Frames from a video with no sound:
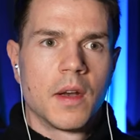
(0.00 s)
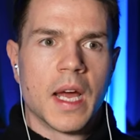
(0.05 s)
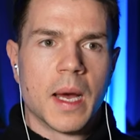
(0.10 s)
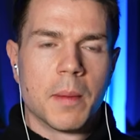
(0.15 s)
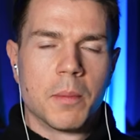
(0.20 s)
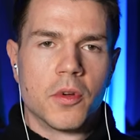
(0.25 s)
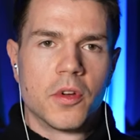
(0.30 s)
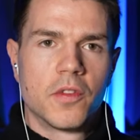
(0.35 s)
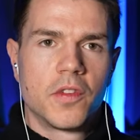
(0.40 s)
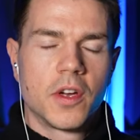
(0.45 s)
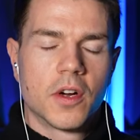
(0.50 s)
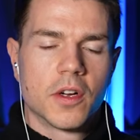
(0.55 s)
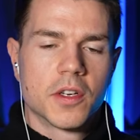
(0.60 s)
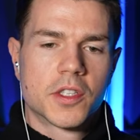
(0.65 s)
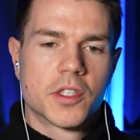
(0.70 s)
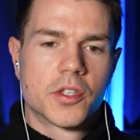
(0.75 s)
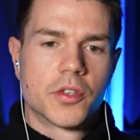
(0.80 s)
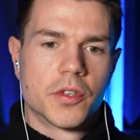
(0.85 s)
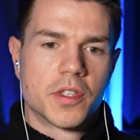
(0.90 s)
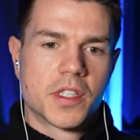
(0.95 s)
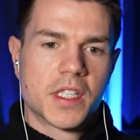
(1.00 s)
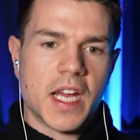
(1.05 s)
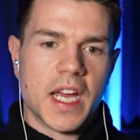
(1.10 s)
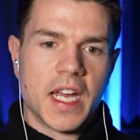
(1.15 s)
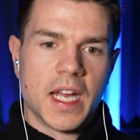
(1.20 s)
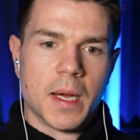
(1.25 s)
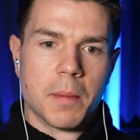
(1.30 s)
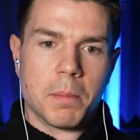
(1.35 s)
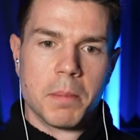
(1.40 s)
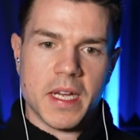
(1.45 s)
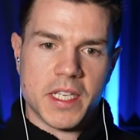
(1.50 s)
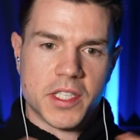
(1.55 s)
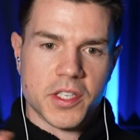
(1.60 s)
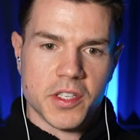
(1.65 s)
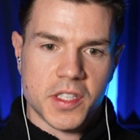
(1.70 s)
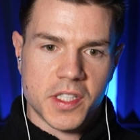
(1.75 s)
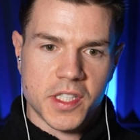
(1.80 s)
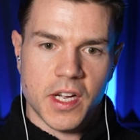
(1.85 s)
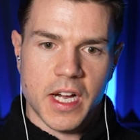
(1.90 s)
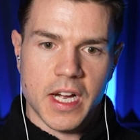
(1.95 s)
Now moving on to say a
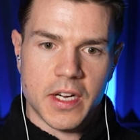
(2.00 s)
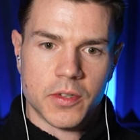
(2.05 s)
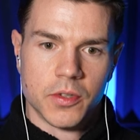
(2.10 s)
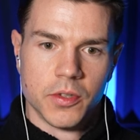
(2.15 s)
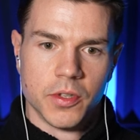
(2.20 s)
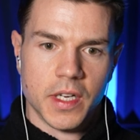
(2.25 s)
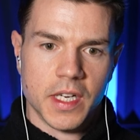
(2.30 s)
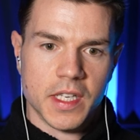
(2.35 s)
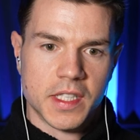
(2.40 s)
mesocycle,